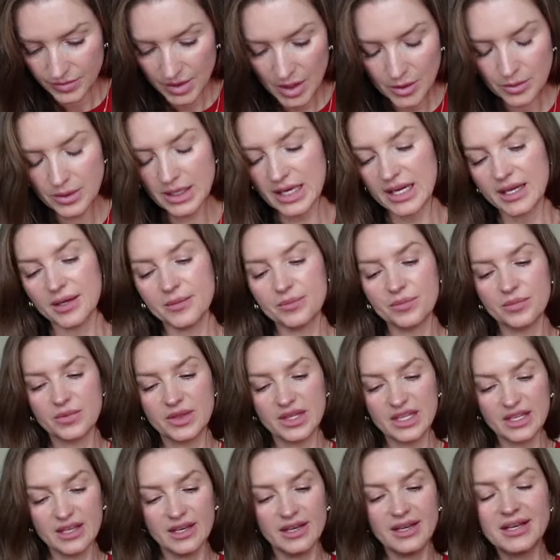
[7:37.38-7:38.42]
Okay,
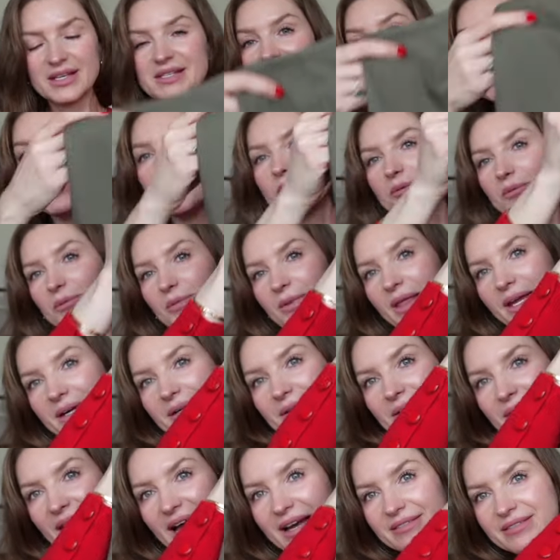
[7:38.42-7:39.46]
so there
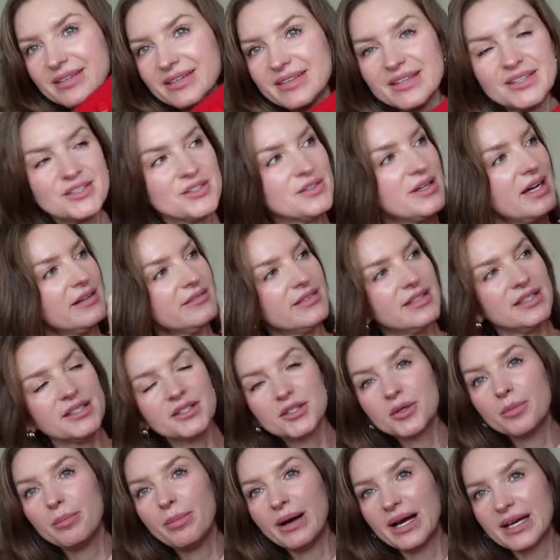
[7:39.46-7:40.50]
you have it. They do have a
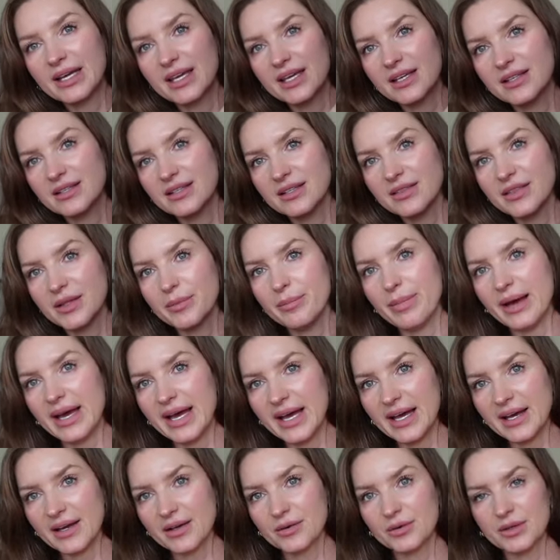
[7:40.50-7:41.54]
little pocket in the
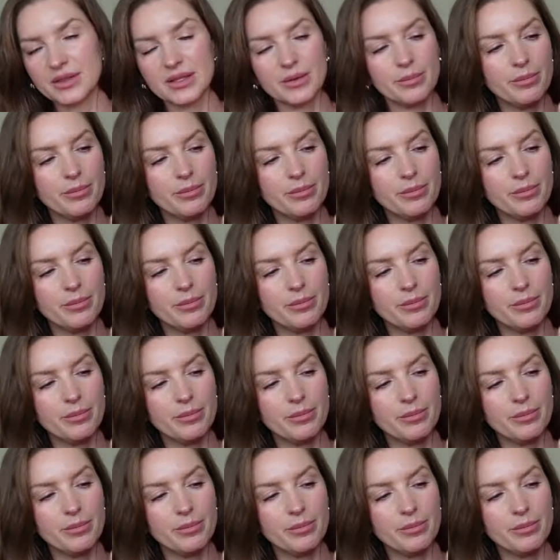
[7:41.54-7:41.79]
back with a